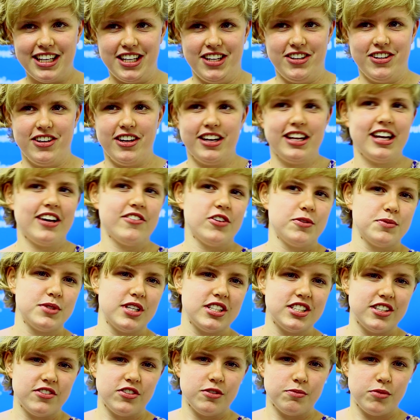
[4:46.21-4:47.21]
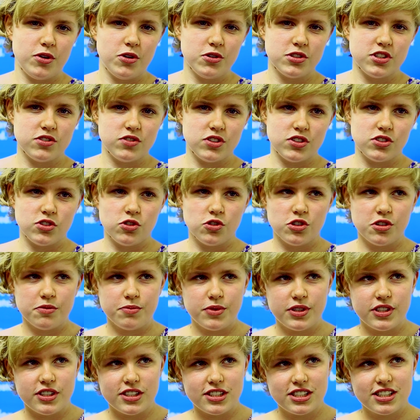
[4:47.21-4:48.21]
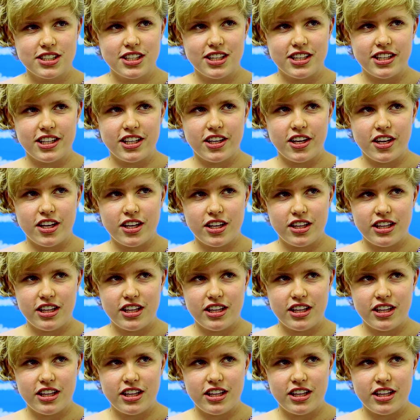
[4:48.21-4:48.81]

I have obsessive-compulsive disorder, because I think